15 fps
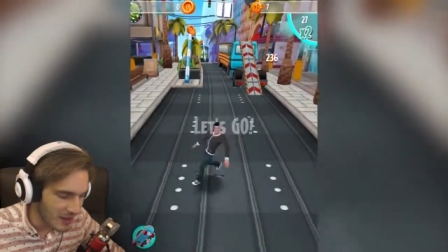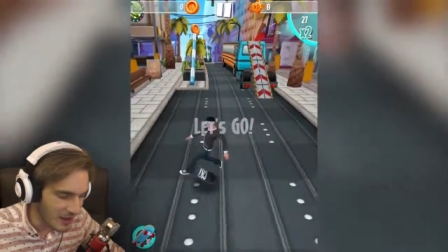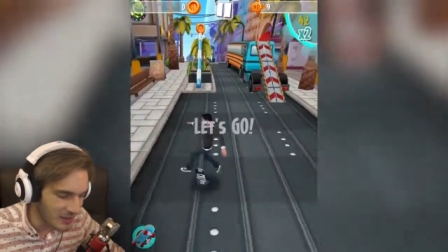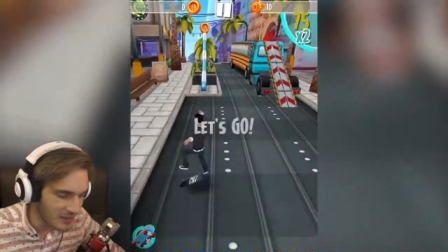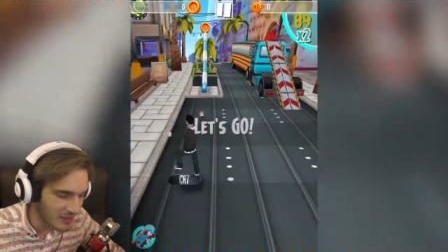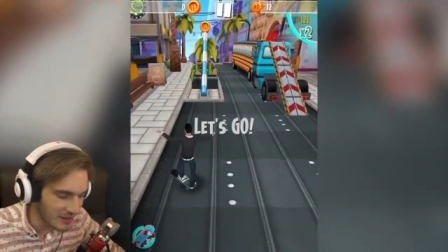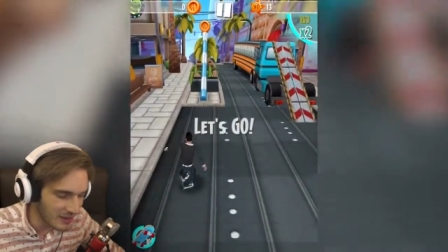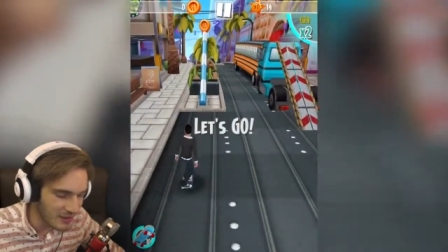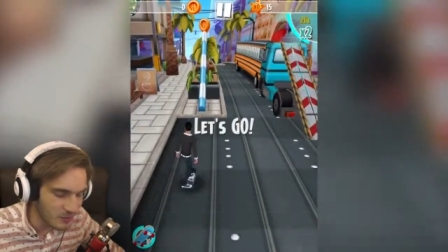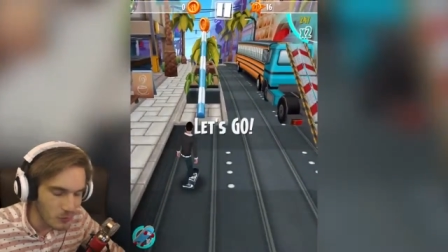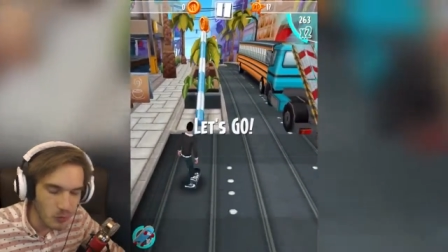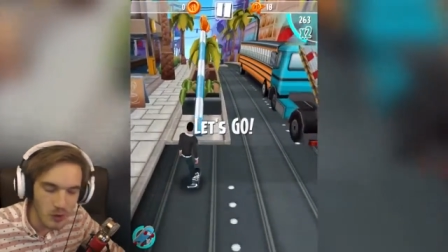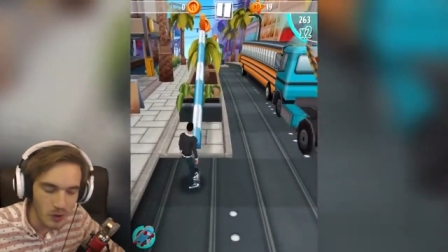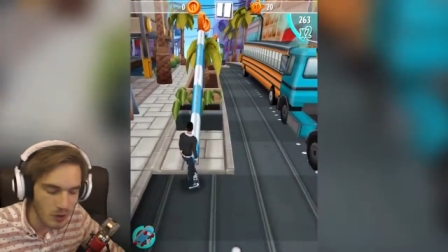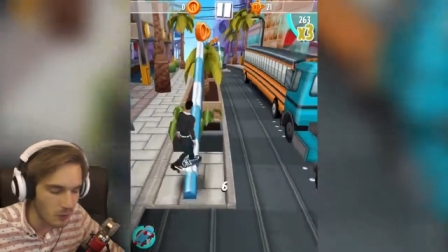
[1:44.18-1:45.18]
I think
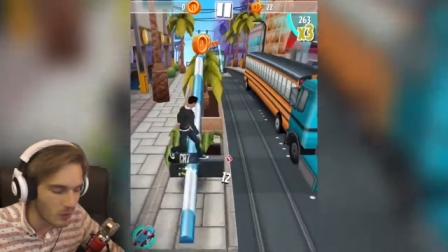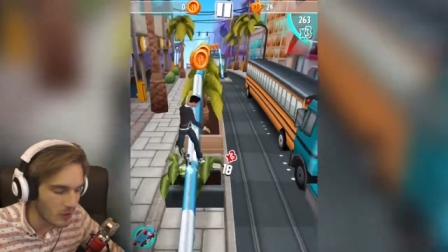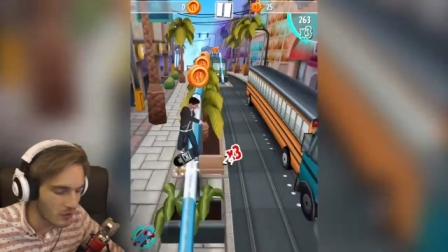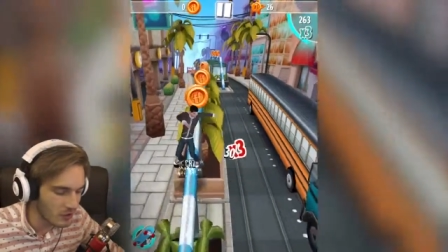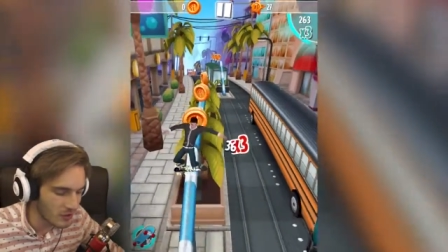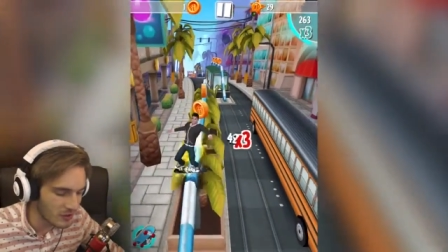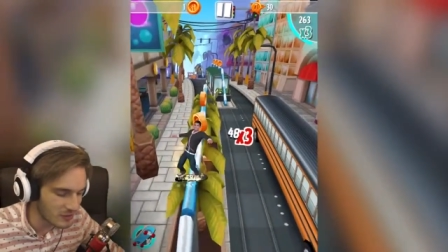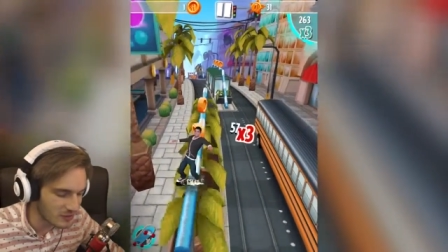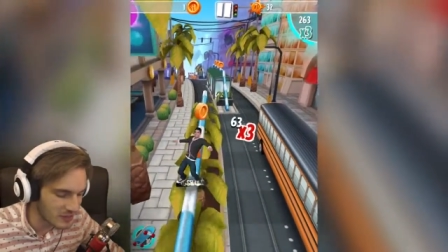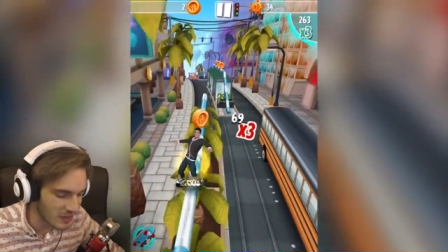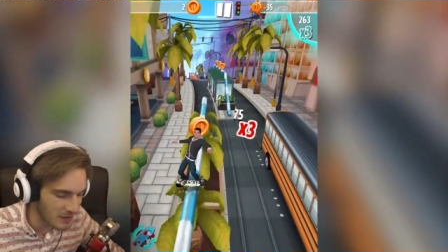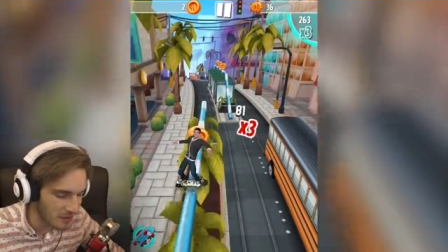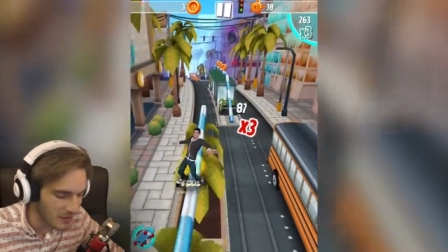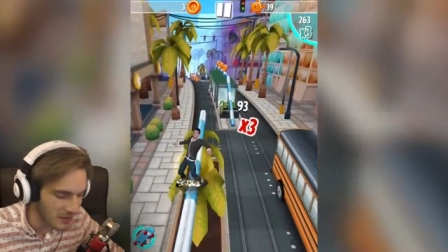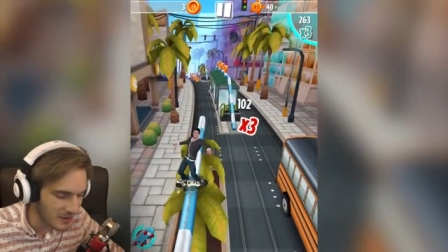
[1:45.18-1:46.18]
you were all wondering the
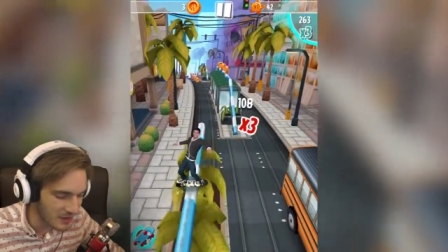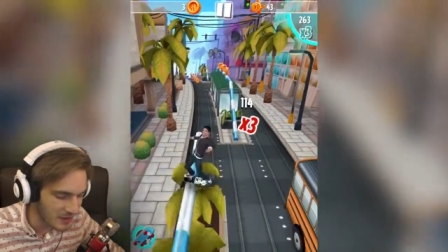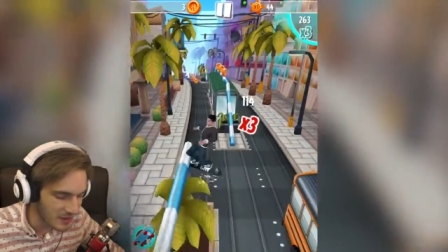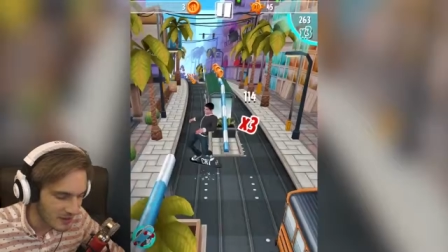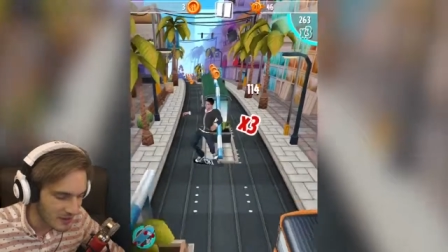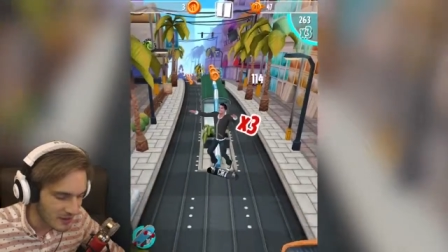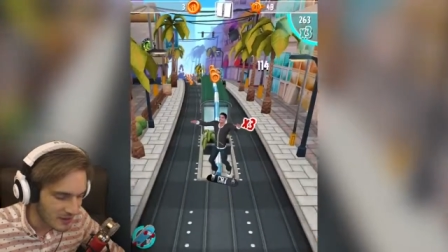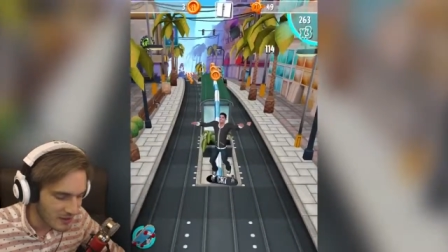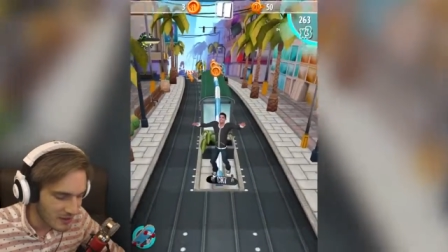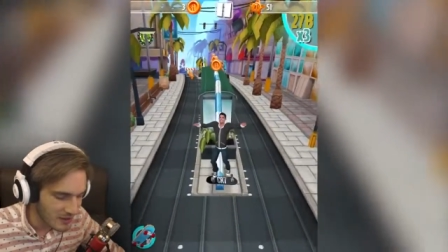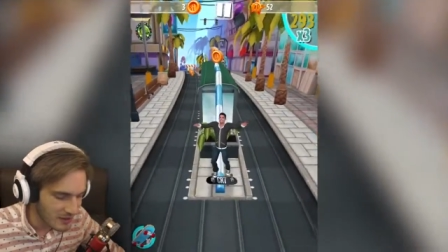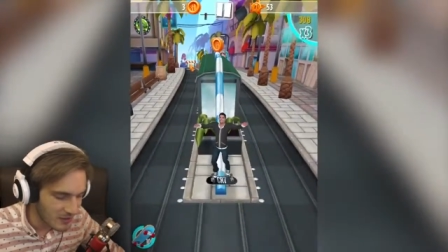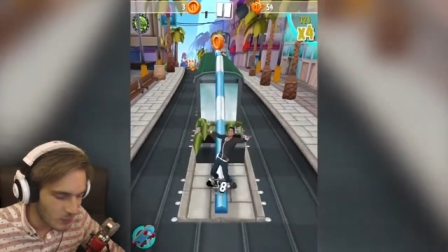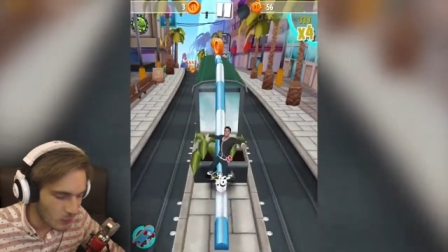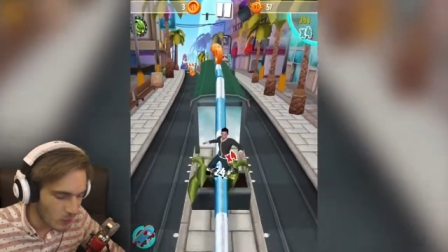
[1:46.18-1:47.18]
same thing.
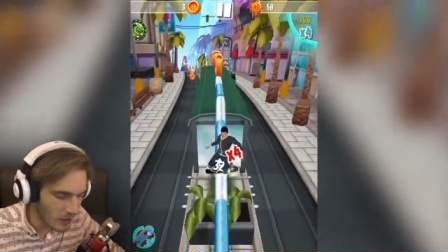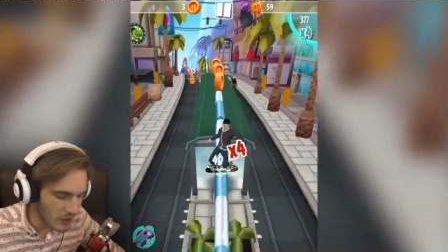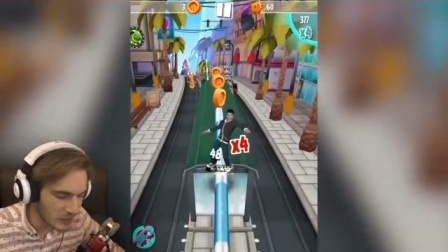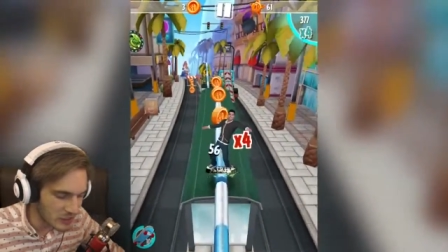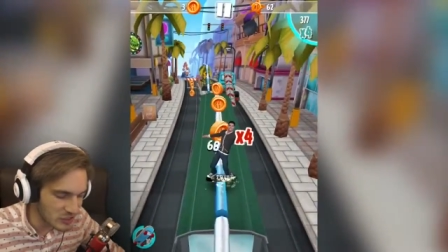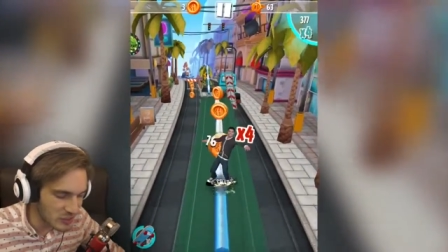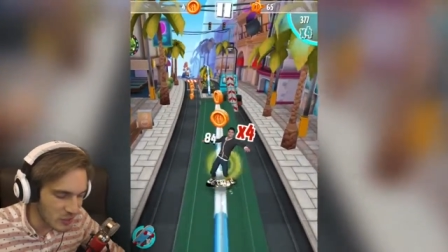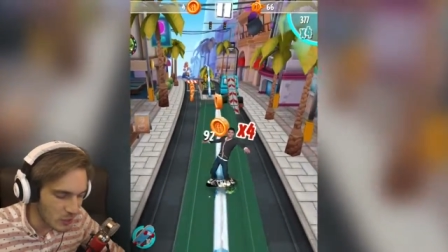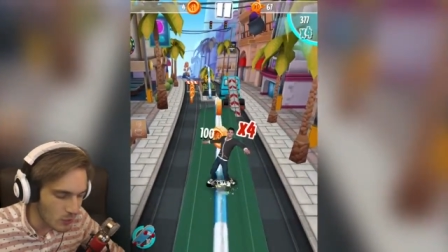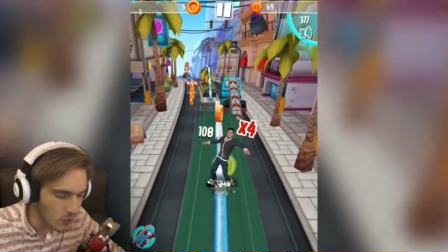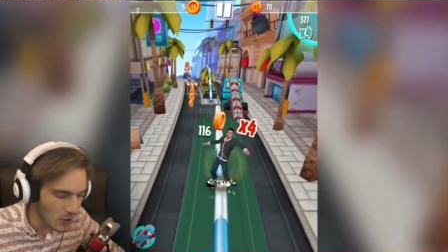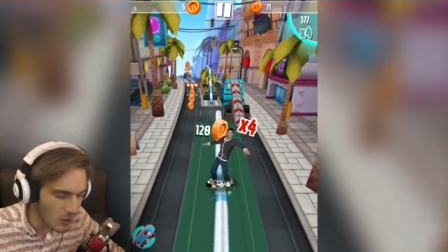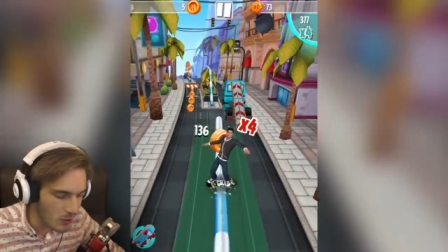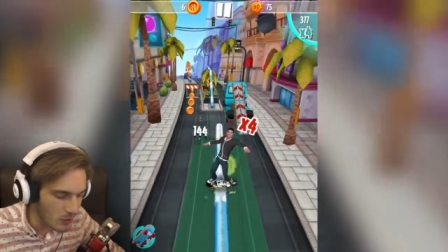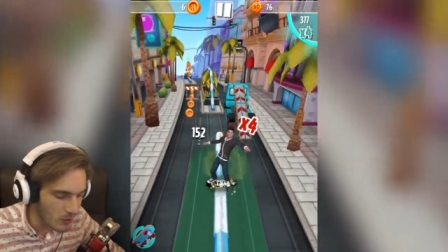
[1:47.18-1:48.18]
Where is
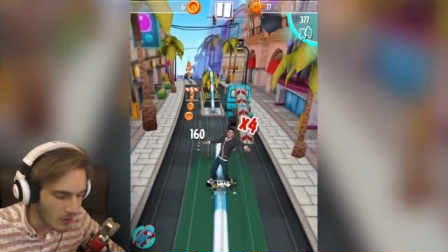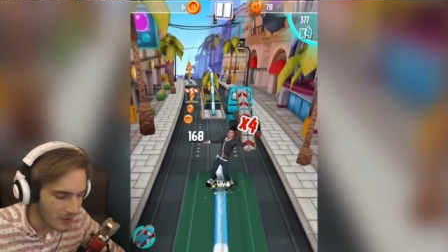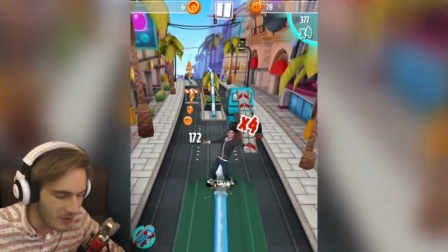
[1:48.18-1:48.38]
Hugo?